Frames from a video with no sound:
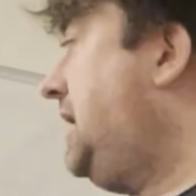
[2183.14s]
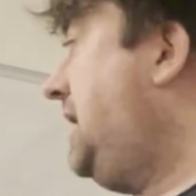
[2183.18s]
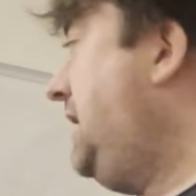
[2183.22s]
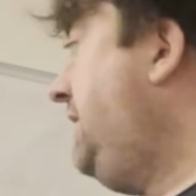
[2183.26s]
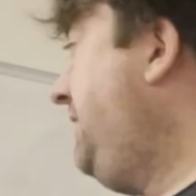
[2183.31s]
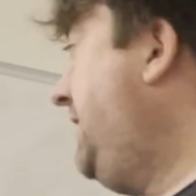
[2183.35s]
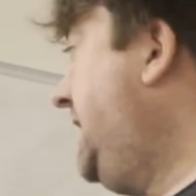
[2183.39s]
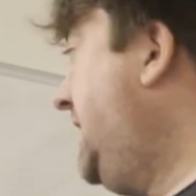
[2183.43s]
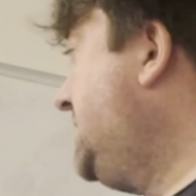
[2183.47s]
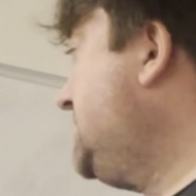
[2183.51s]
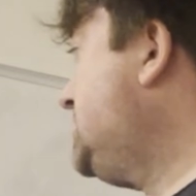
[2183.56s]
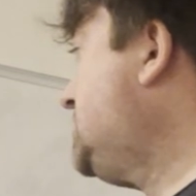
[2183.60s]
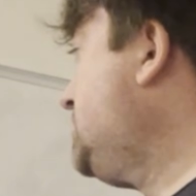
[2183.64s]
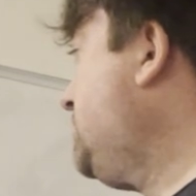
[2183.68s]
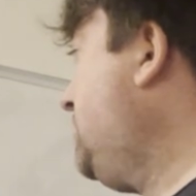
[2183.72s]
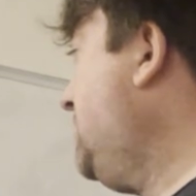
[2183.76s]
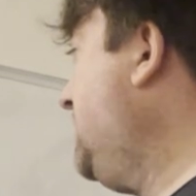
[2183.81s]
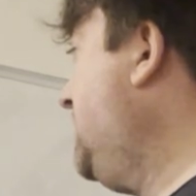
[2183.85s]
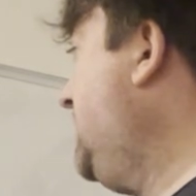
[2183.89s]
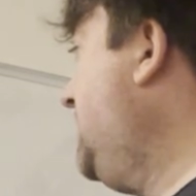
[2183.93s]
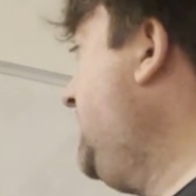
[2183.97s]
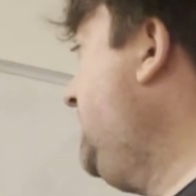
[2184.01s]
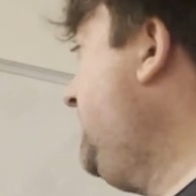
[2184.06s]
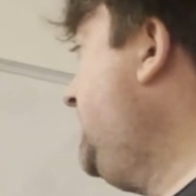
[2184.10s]
And that's
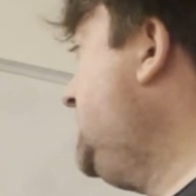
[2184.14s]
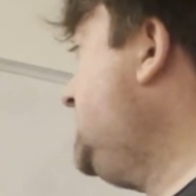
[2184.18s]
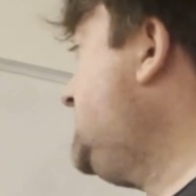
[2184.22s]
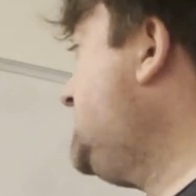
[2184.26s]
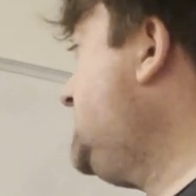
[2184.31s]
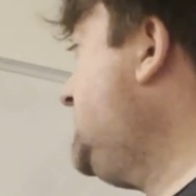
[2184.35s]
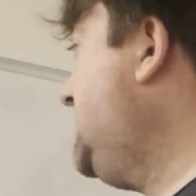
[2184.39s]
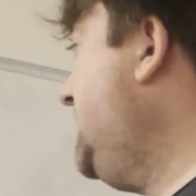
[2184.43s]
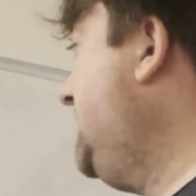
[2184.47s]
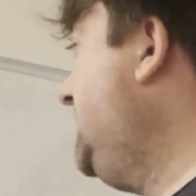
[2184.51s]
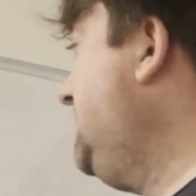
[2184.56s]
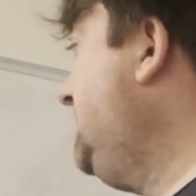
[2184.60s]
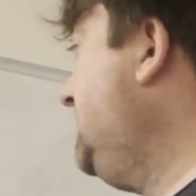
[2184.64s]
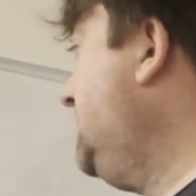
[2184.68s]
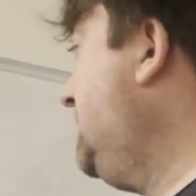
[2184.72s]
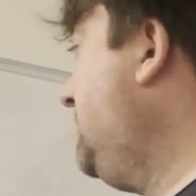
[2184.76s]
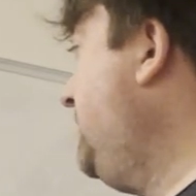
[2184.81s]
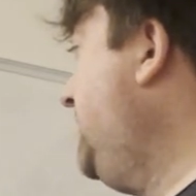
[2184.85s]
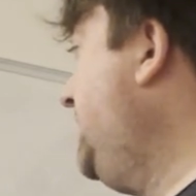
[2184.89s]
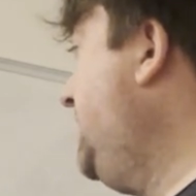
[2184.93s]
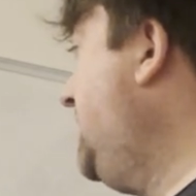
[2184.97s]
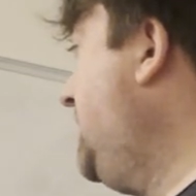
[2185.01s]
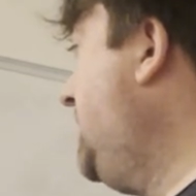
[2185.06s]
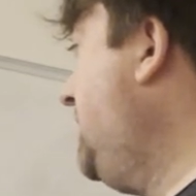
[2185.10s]
where this thing that
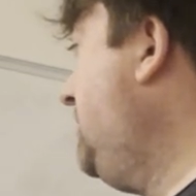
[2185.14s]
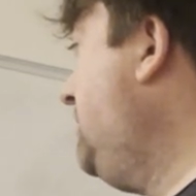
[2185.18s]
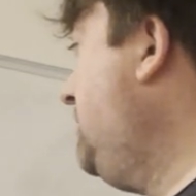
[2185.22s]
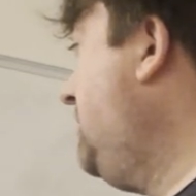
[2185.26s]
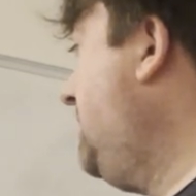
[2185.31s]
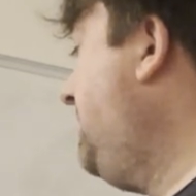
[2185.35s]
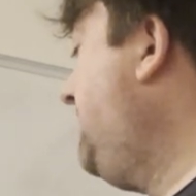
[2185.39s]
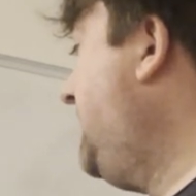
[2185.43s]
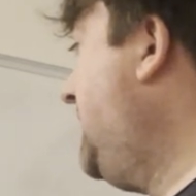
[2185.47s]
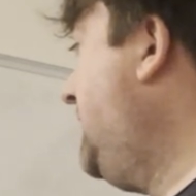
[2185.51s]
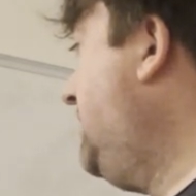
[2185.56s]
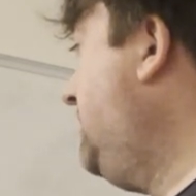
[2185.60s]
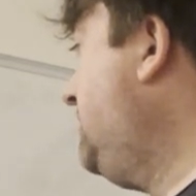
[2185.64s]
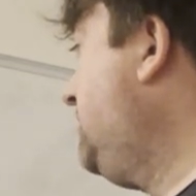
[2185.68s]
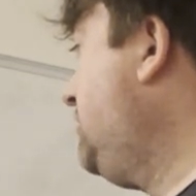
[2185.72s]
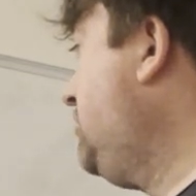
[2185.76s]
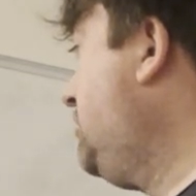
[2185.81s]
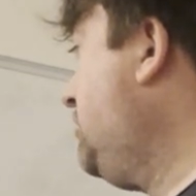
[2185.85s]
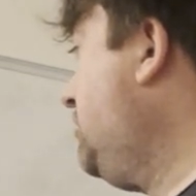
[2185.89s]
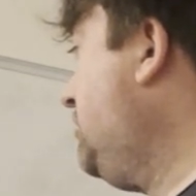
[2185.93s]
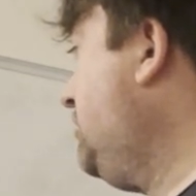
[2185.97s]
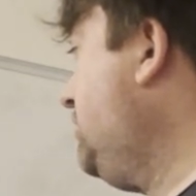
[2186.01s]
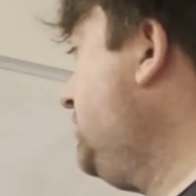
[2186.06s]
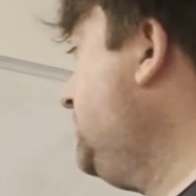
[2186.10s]
we know about
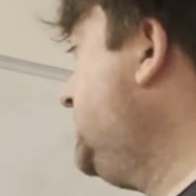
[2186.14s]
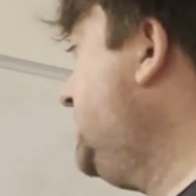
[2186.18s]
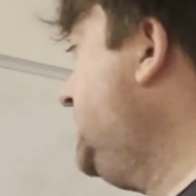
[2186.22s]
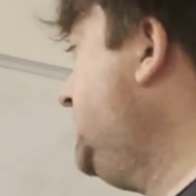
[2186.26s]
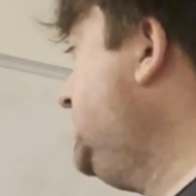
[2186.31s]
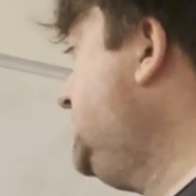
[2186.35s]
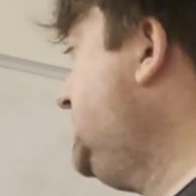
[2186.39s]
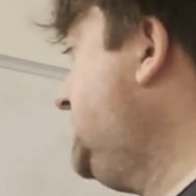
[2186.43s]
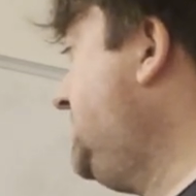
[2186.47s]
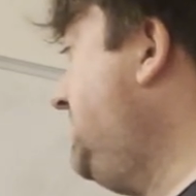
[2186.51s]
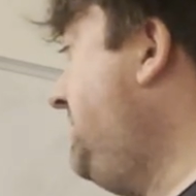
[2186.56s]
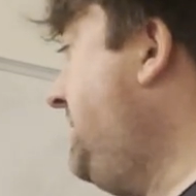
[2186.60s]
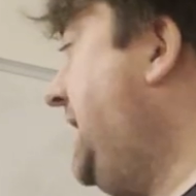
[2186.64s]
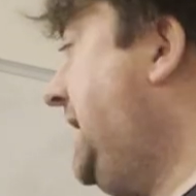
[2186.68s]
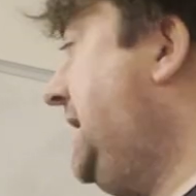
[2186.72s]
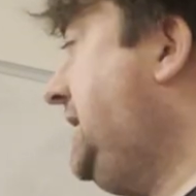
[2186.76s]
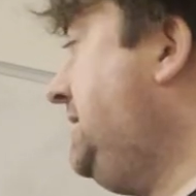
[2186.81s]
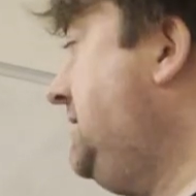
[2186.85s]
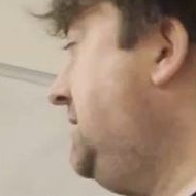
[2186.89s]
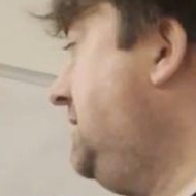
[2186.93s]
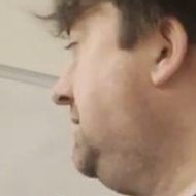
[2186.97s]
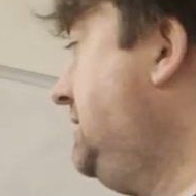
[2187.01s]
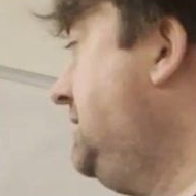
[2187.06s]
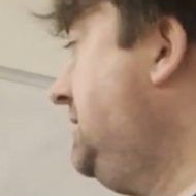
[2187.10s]
called
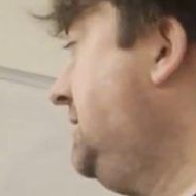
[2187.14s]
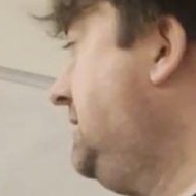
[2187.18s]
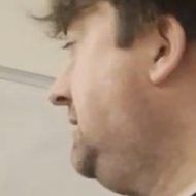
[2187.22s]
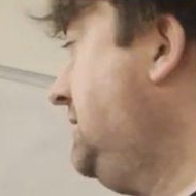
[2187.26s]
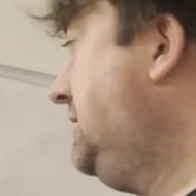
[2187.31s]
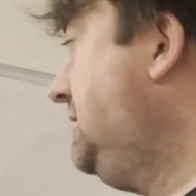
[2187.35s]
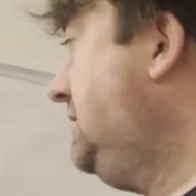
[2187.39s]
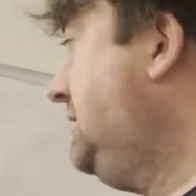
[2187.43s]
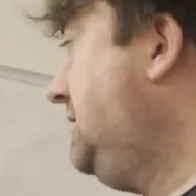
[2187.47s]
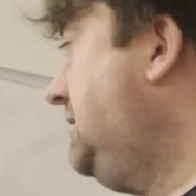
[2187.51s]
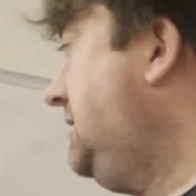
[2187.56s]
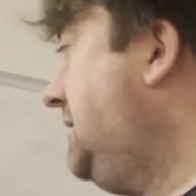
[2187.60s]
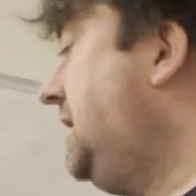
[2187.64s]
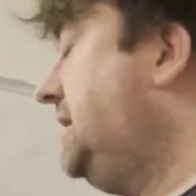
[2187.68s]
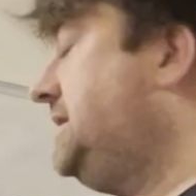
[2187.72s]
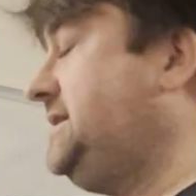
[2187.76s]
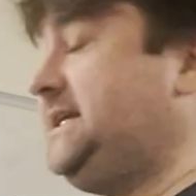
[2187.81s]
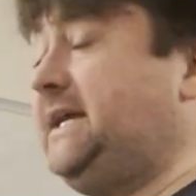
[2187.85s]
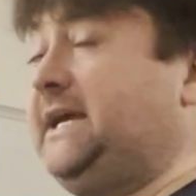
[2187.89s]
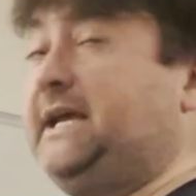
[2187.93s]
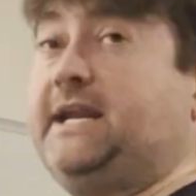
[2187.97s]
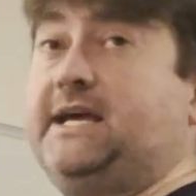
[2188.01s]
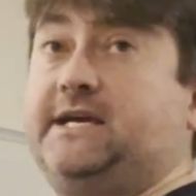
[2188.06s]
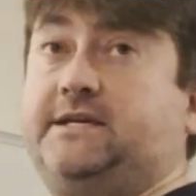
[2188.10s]
domain,
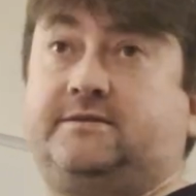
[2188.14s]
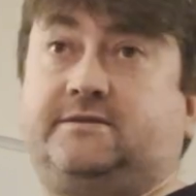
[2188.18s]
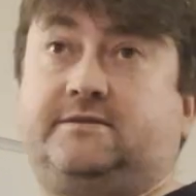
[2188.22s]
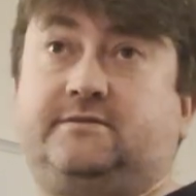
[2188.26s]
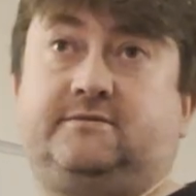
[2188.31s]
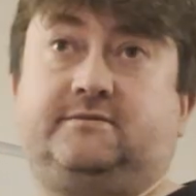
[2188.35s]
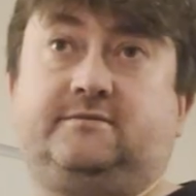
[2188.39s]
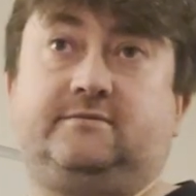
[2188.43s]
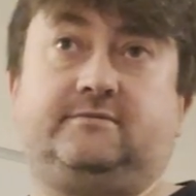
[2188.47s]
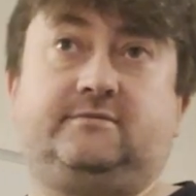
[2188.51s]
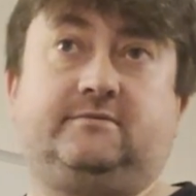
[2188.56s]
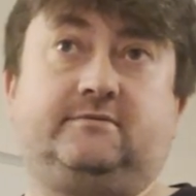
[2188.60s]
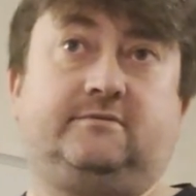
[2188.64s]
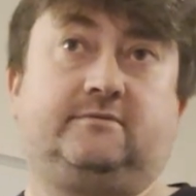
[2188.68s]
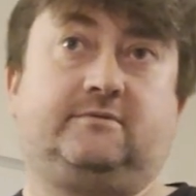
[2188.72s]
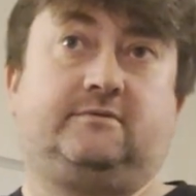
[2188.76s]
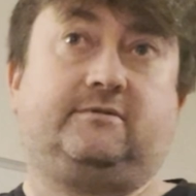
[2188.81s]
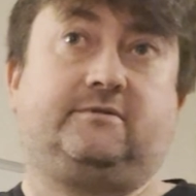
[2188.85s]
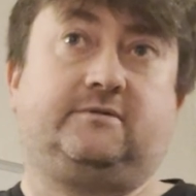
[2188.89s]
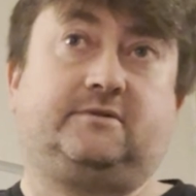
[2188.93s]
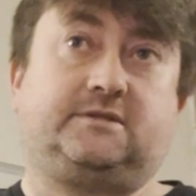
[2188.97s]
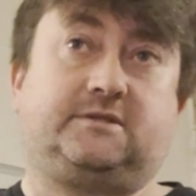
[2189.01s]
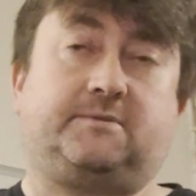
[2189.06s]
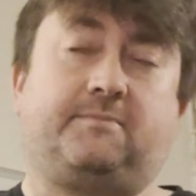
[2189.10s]
DNS,
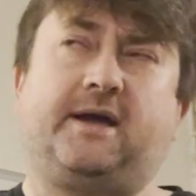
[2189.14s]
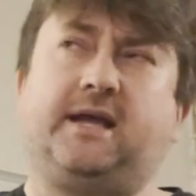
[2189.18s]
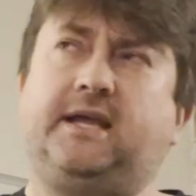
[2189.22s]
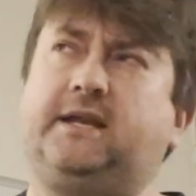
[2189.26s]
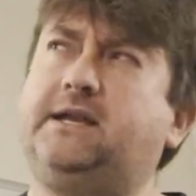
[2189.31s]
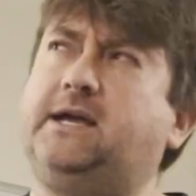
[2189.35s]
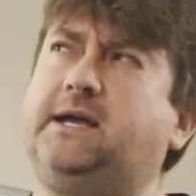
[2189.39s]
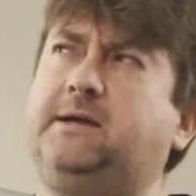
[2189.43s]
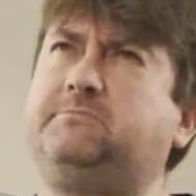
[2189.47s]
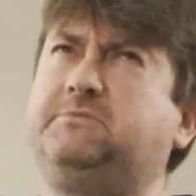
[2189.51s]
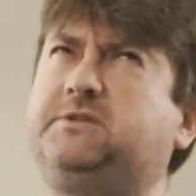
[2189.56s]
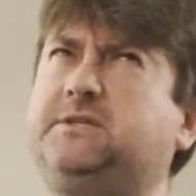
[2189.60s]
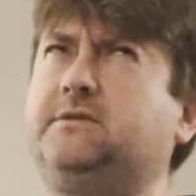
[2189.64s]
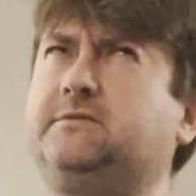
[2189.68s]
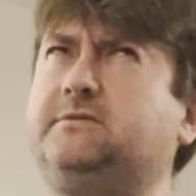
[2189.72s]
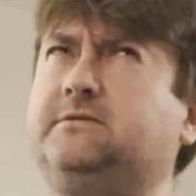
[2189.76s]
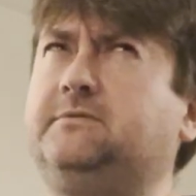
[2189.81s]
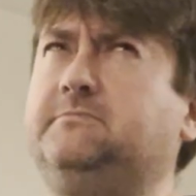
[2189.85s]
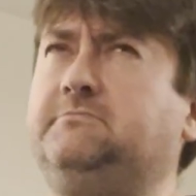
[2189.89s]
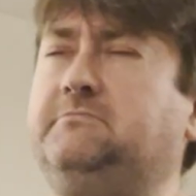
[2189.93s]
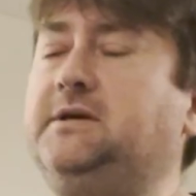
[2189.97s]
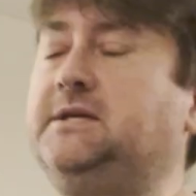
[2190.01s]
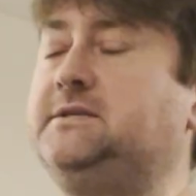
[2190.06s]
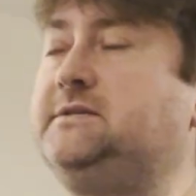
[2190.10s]
domain name
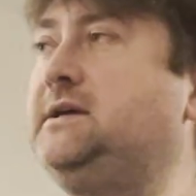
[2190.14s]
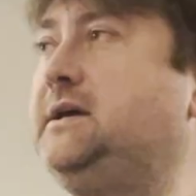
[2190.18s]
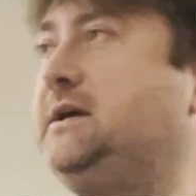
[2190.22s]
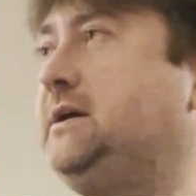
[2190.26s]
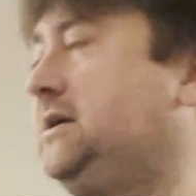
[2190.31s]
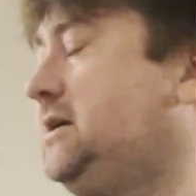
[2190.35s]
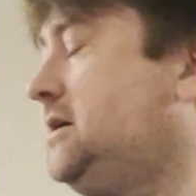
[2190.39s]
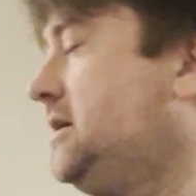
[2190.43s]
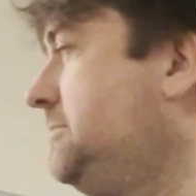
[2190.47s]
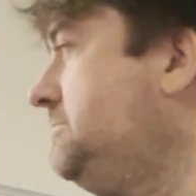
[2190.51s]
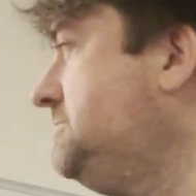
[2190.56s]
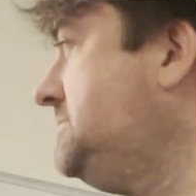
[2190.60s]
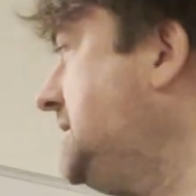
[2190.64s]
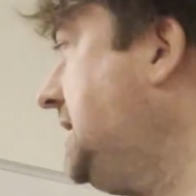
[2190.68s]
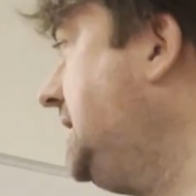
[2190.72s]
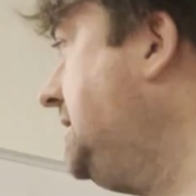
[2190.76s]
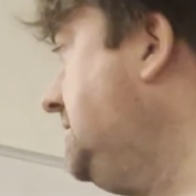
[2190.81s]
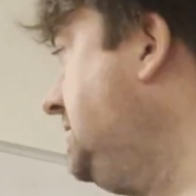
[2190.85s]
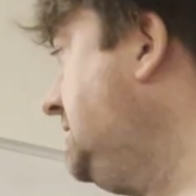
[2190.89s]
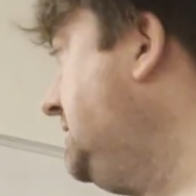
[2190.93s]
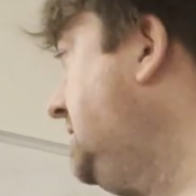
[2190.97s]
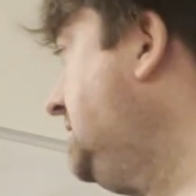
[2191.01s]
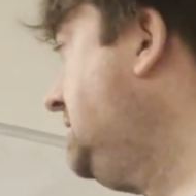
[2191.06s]
system, comes in.